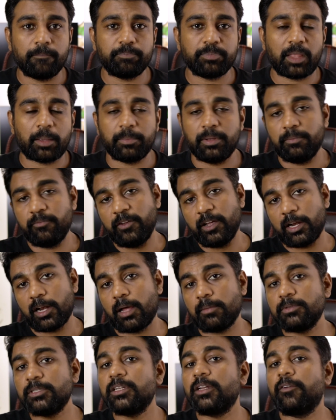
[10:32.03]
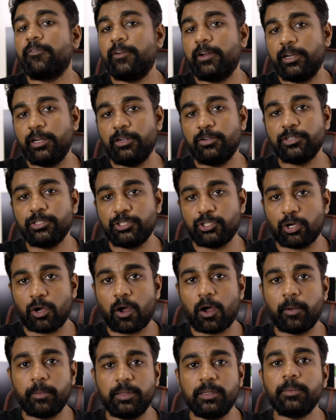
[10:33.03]
Vietnam did a very good
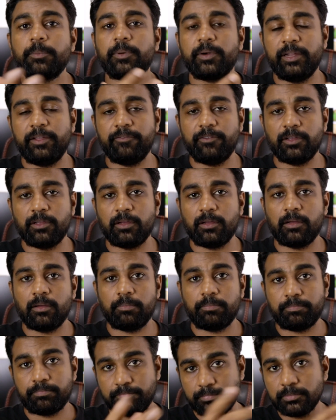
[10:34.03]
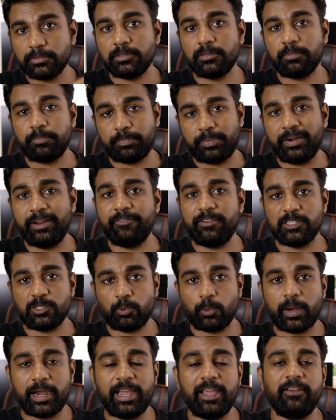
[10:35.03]
job in the previous
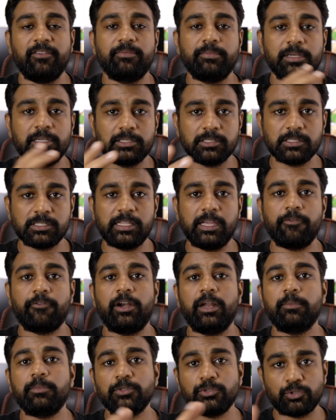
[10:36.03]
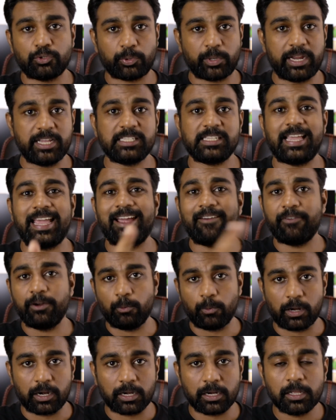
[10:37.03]
wave because they were able to trace
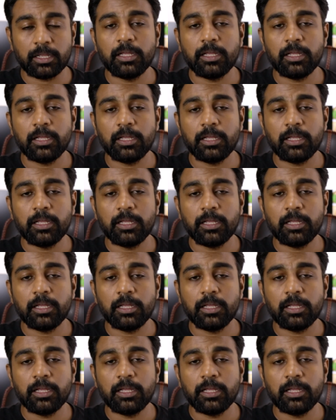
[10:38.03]
everyone.